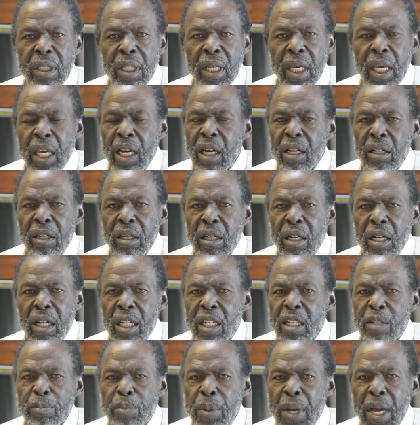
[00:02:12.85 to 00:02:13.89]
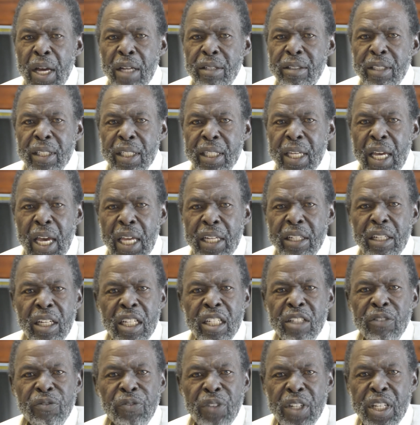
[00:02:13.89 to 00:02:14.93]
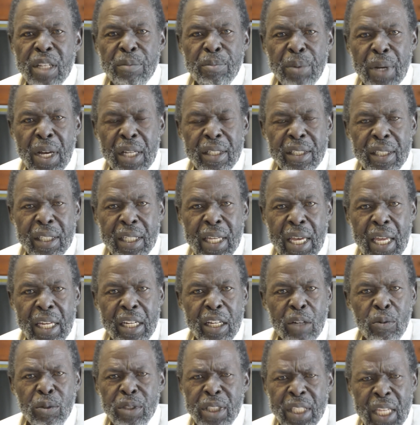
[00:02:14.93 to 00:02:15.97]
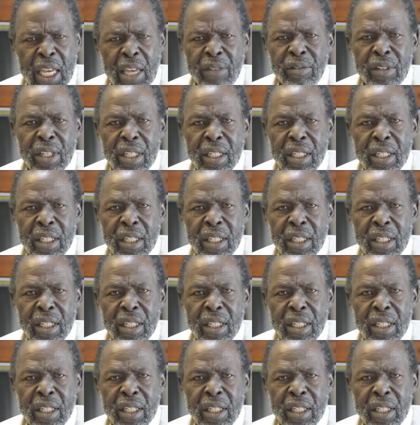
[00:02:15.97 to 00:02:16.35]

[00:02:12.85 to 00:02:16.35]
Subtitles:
held 100 pounds of cotton, 150 pounds of cotton. It was heavy.